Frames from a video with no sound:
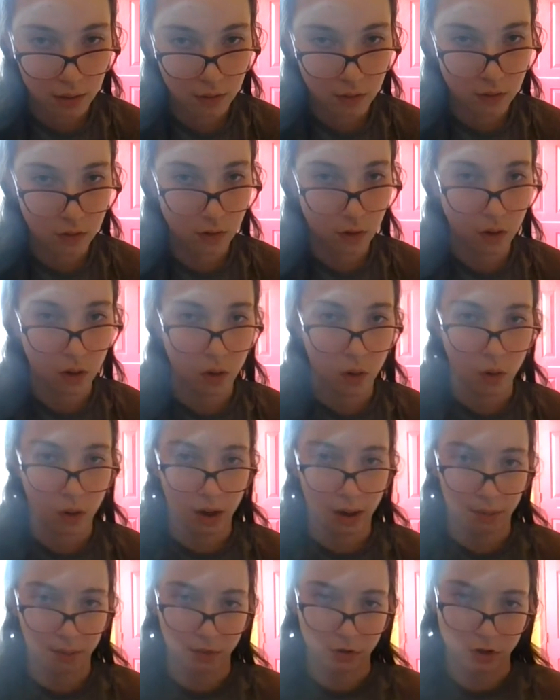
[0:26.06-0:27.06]
So
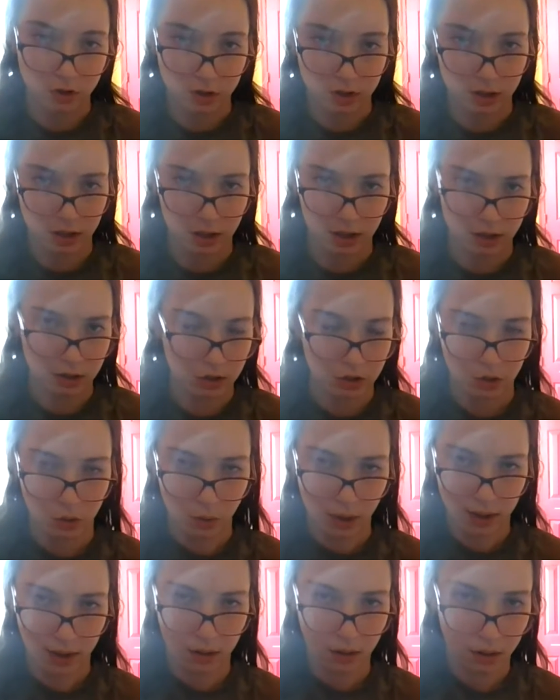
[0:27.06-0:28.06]
I'm just going to get
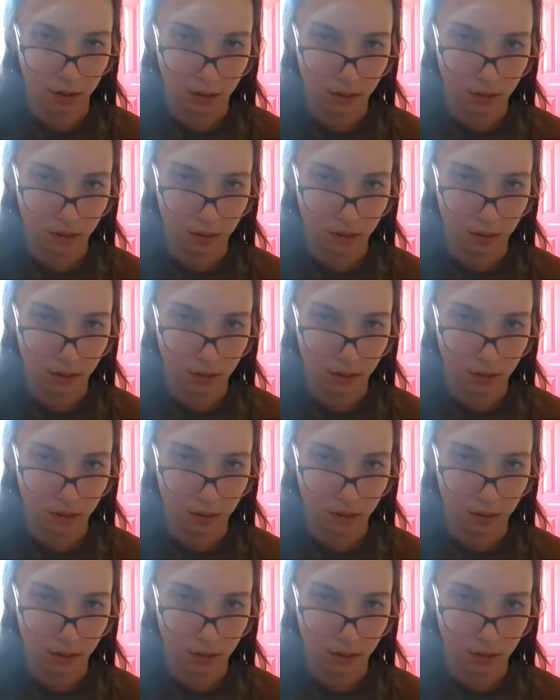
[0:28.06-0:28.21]
to it.